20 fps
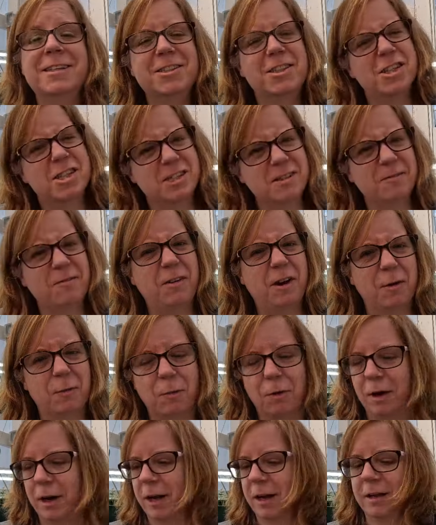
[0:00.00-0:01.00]
Just fair
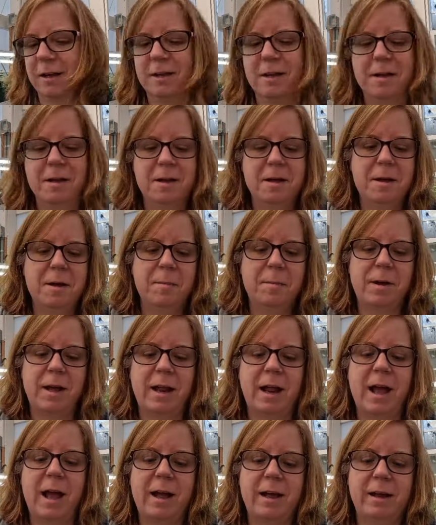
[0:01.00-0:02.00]
warning.
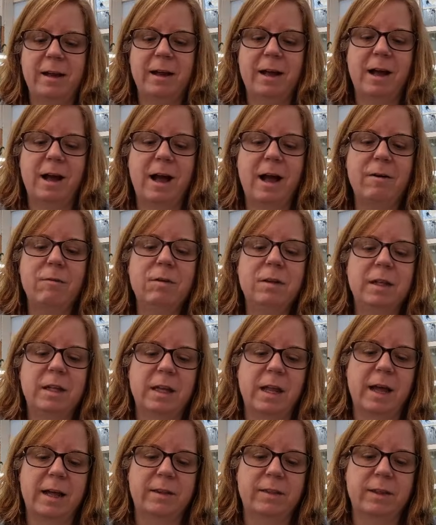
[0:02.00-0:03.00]
But I
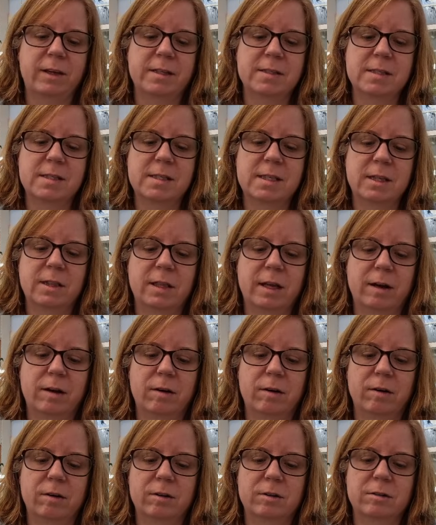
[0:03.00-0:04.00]
really like these.
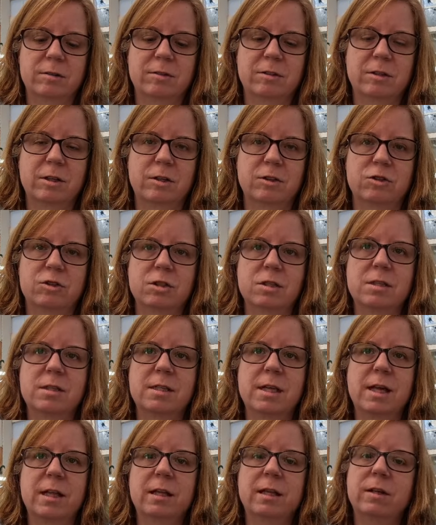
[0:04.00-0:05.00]
They're just
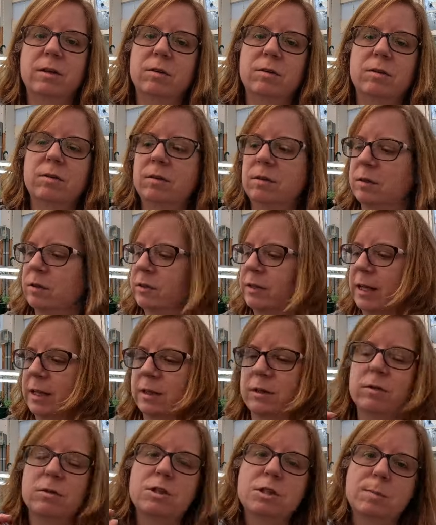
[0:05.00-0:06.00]
that little
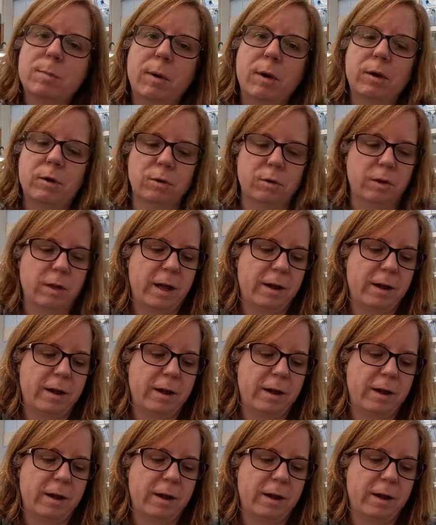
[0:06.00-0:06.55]
sparkle.